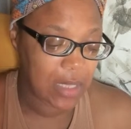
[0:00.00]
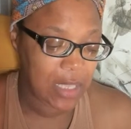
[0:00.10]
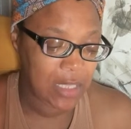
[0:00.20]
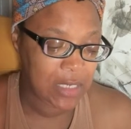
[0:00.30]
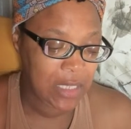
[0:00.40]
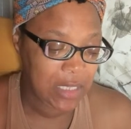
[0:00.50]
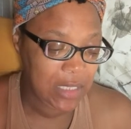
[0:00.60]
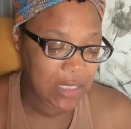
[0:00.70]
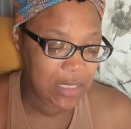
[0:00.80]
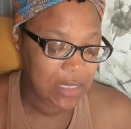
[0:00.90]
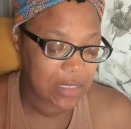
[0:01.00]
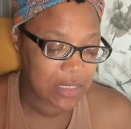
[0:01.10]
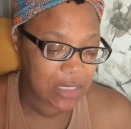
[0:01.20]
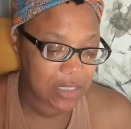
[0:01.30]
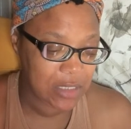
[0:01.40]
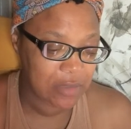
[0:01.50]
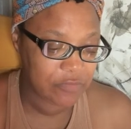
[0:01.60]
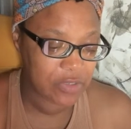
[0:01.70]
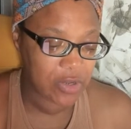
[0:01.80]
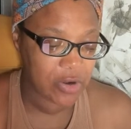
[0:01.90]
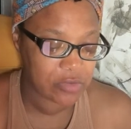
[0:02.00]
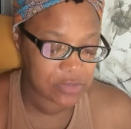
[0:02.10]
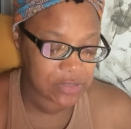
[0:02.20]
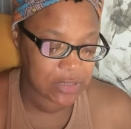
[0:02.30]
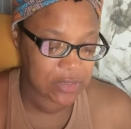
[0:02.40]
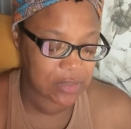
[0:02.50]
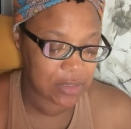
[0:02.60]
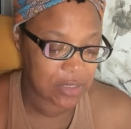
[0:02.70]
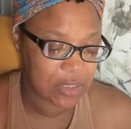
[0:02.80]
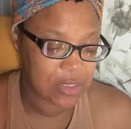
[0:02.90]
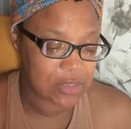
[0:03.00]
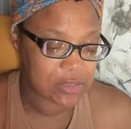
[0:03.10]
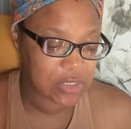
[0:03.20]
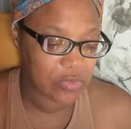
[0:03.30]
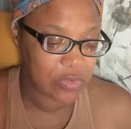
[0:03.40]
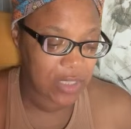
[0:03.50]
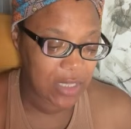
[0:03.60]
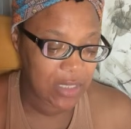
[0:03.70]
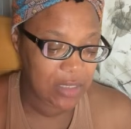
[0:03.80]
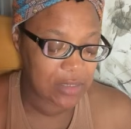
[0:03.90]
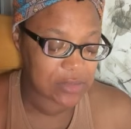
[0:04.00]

And he loved cursing, so let